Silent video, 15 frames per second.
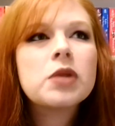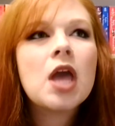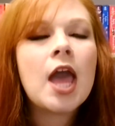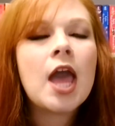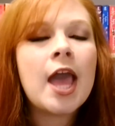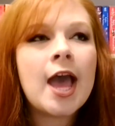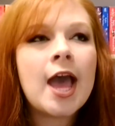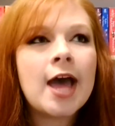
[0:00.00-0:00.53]

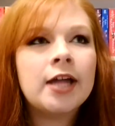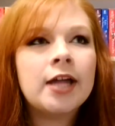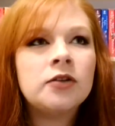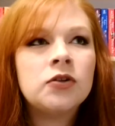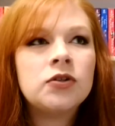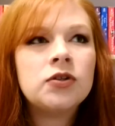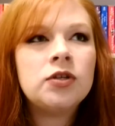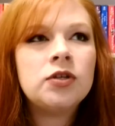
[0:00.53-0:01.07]
And
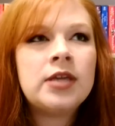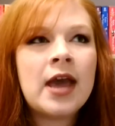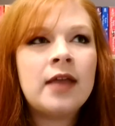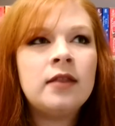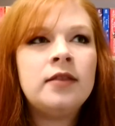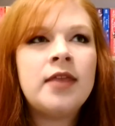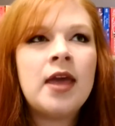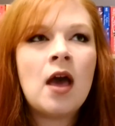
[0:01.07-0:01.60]

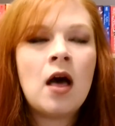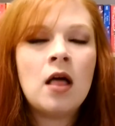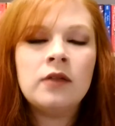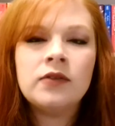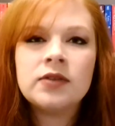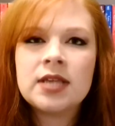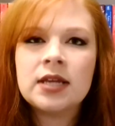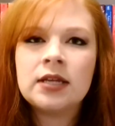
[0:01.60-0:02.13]
yet they all of a
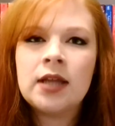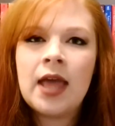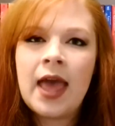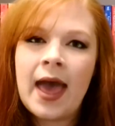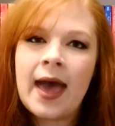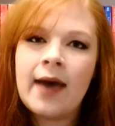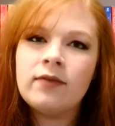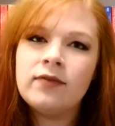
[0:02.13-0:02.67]
sudden
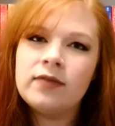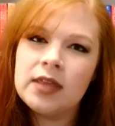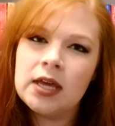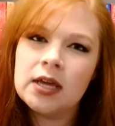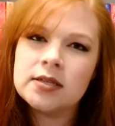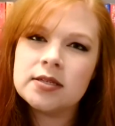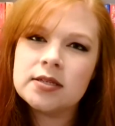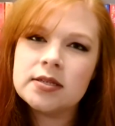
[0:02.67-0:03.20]
have
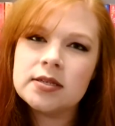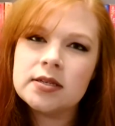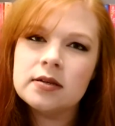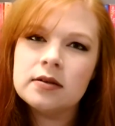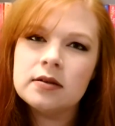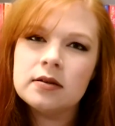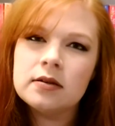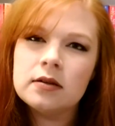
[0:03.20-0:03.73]
this
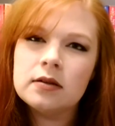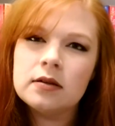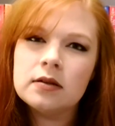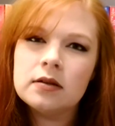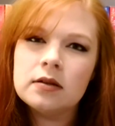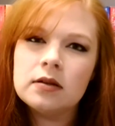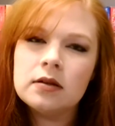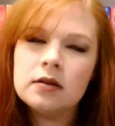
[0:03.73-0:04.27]

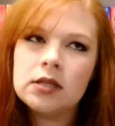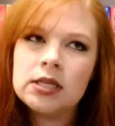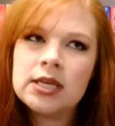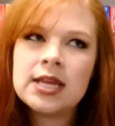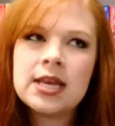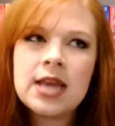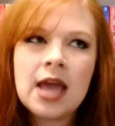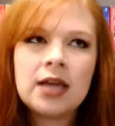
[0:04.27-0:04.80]

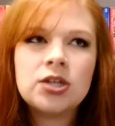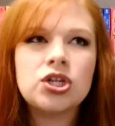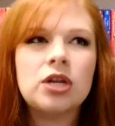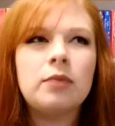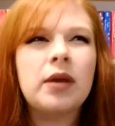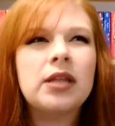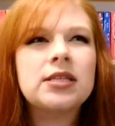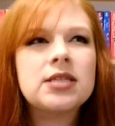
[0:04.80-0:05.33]
connection,
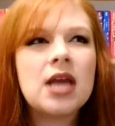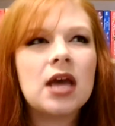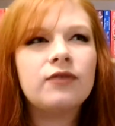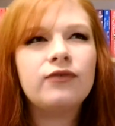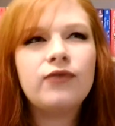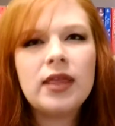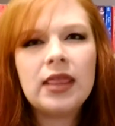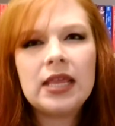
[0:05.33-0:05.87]
but it's not a
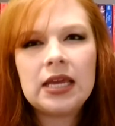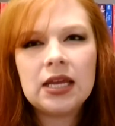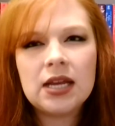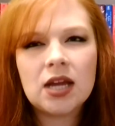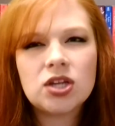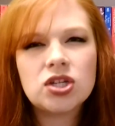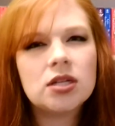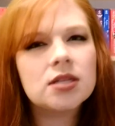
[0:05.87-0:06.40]
friendly
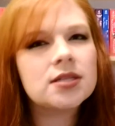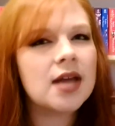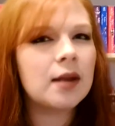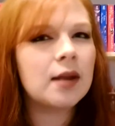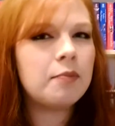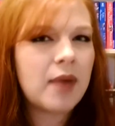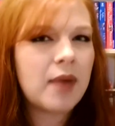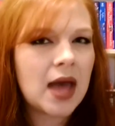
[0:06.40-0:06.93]
connection, it's not a
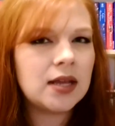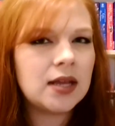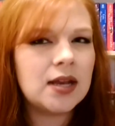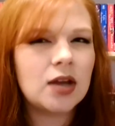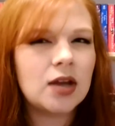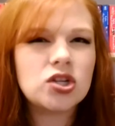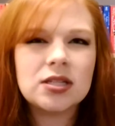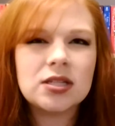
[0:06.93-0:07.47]
bad
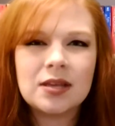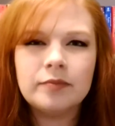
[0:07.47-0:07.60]
connection, it's